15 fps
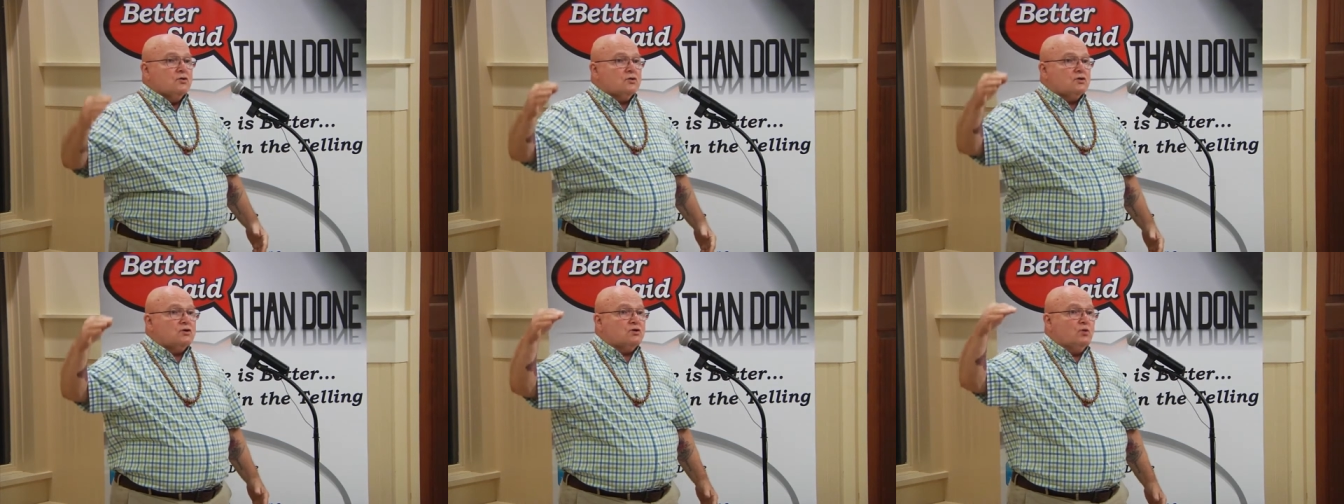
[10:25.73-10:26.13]

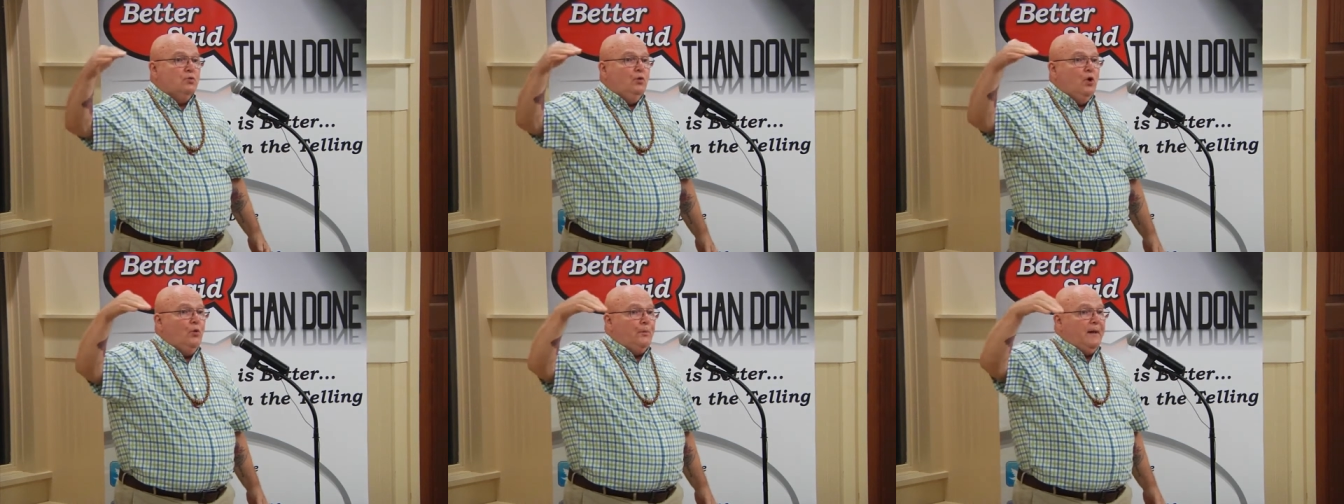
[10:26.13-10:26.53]

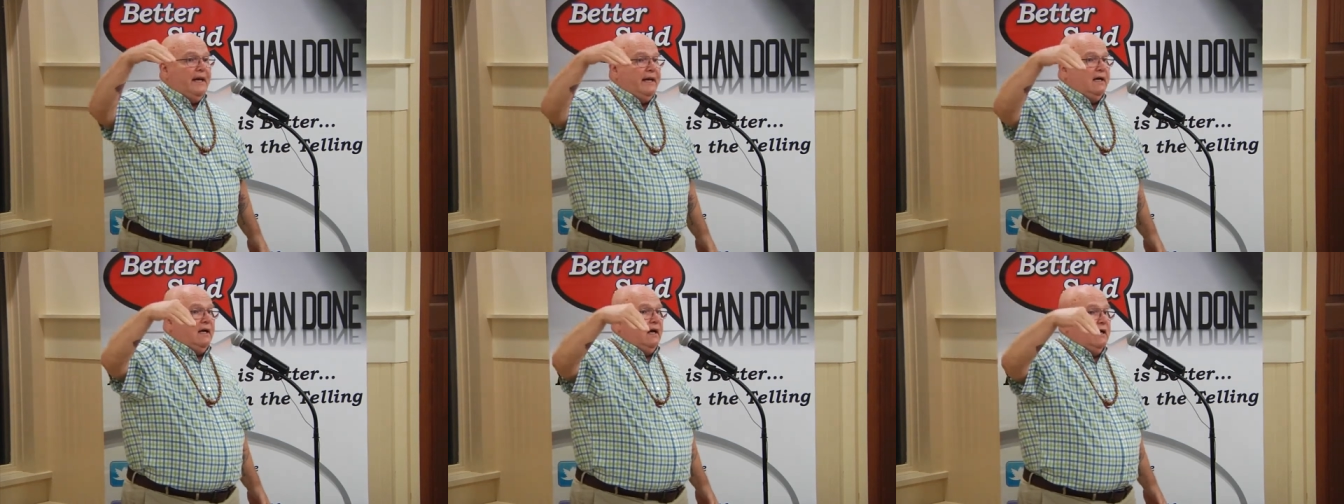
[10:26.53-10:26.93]

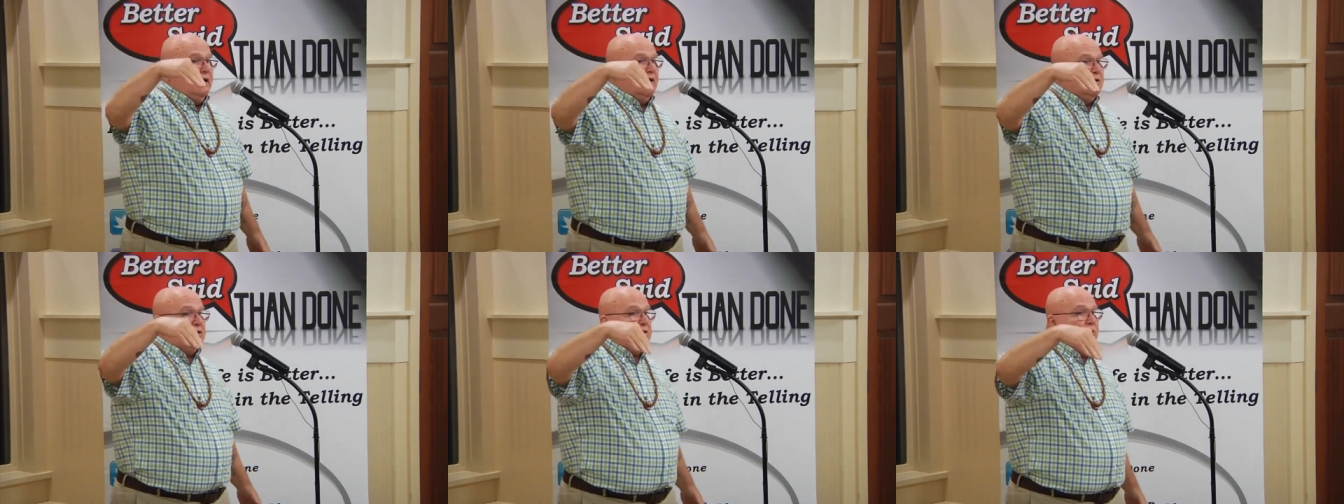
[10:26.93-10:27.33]

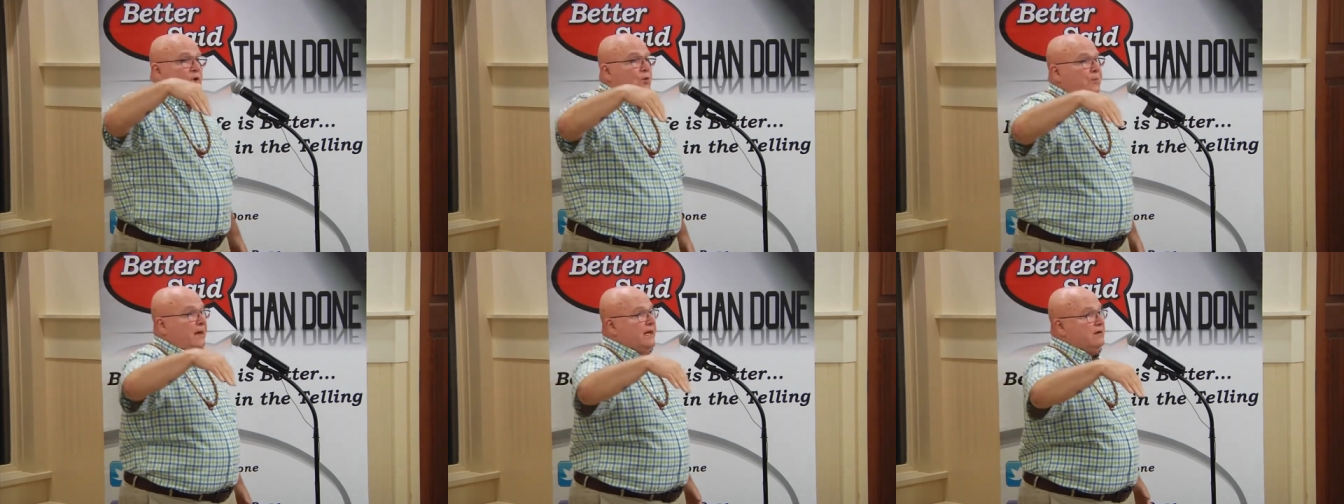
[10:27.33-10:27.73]

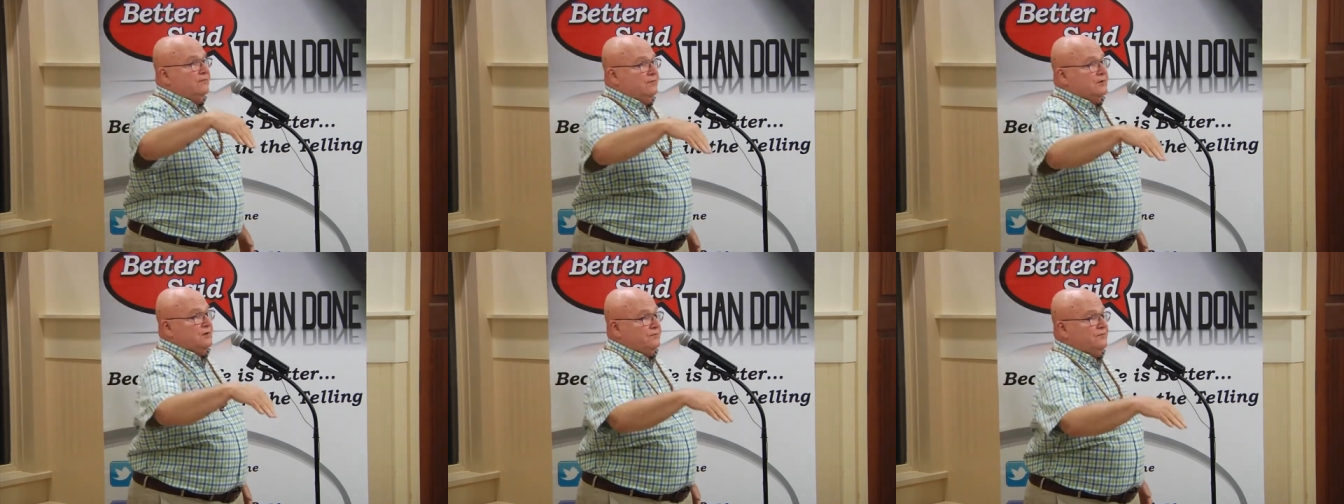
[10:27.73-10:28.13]
Swooping
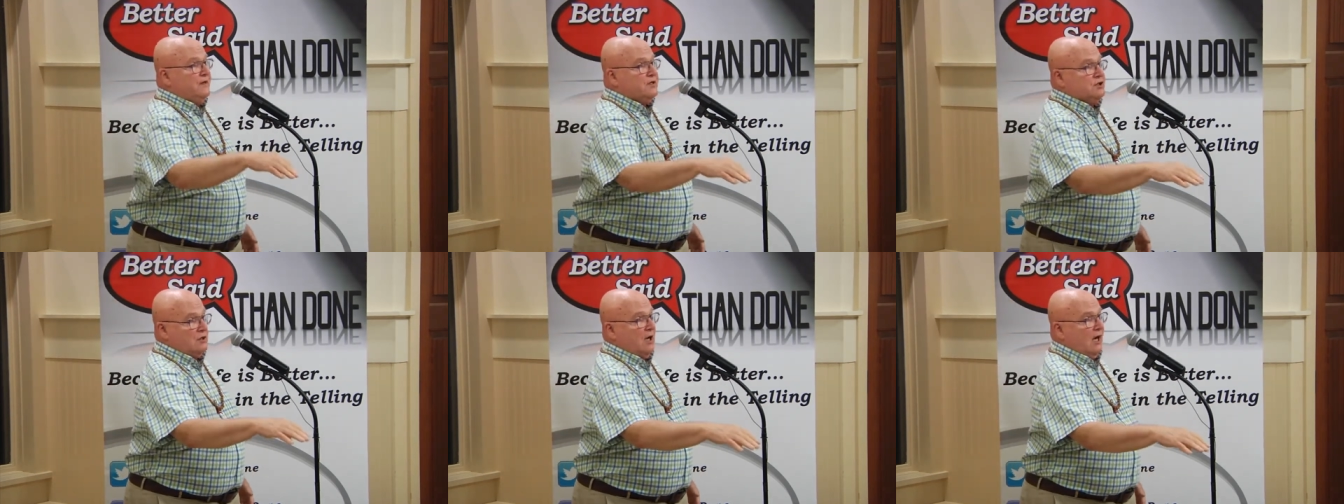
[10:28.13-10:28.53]
for the
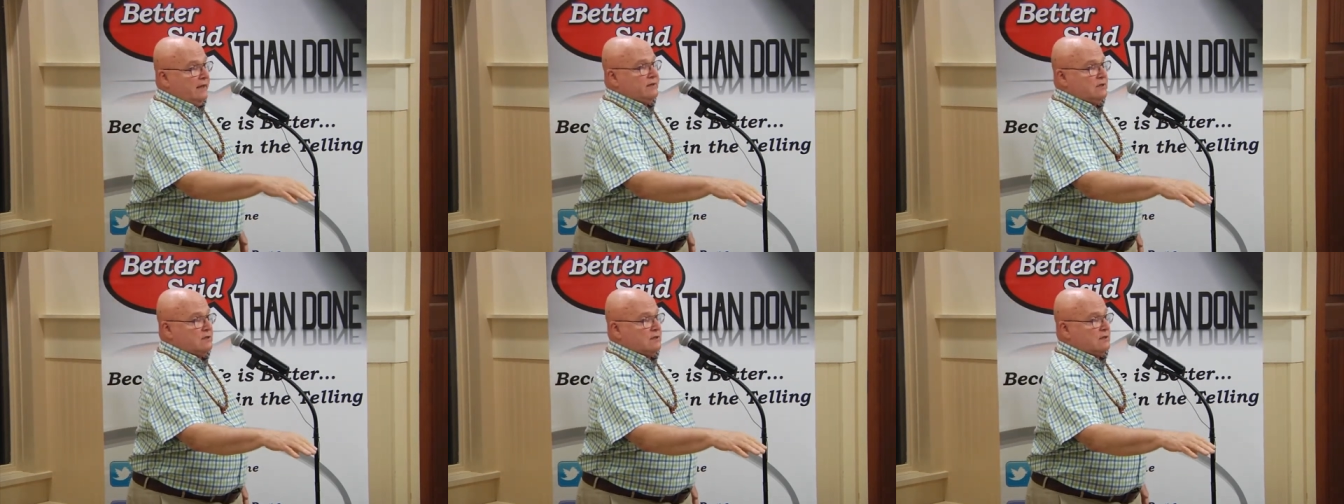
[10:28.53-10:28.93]
fish
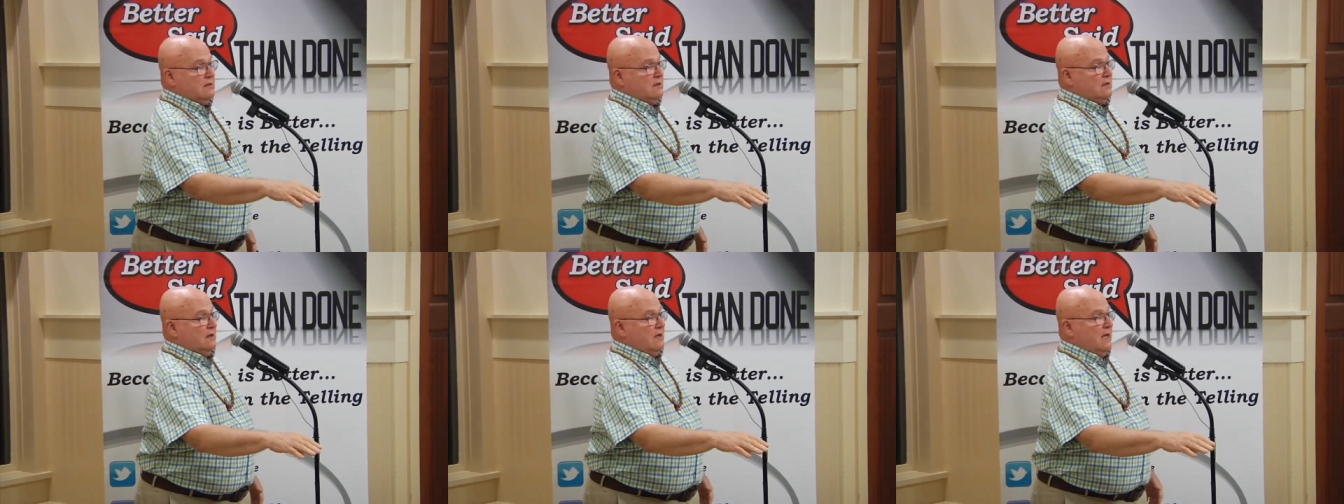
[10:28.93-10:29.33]

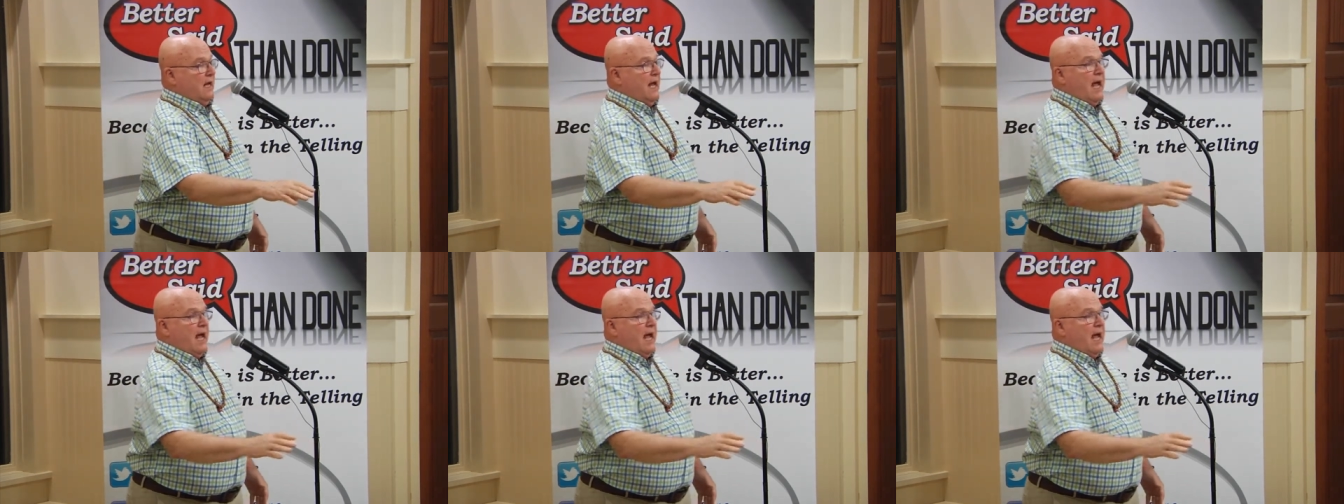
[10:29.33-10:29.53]
guts.